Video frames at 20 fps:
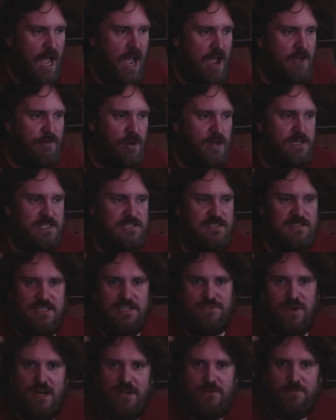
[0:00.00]
I've honestly
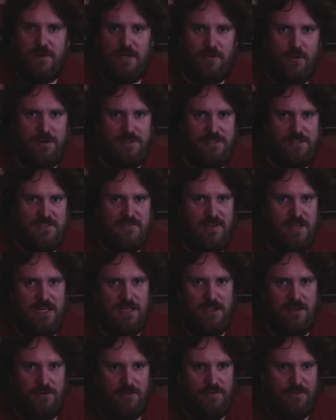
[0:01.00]
tried to record this
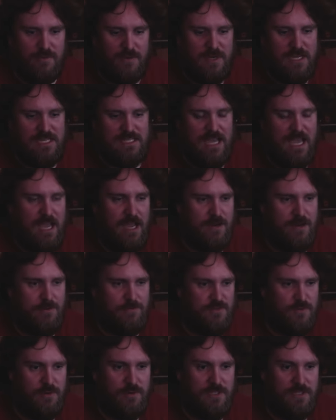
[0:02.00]
video 3
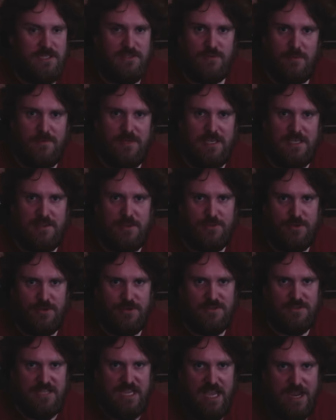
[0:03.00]
times, or this will be the
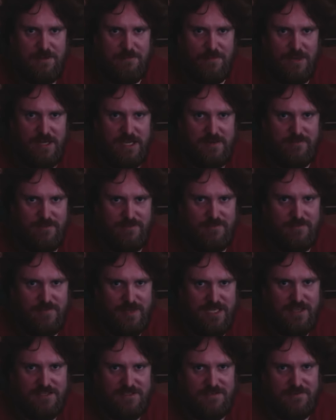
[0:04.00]
3rd time, but
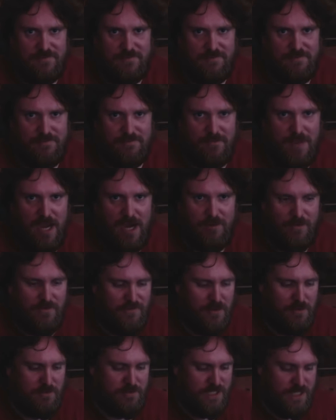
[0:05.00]
because of
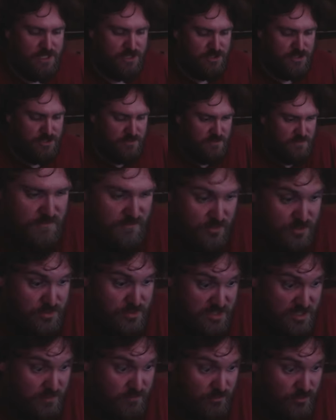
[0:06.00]
microphone issues, for
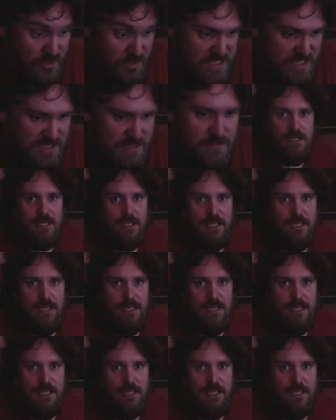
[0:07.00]
some reason,